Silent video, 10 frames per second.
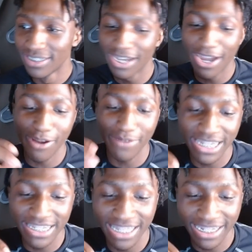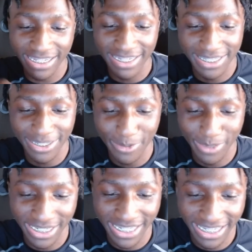Already dicking the
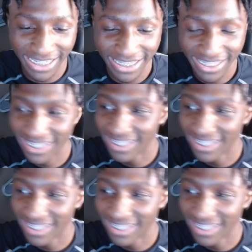soda, nigga.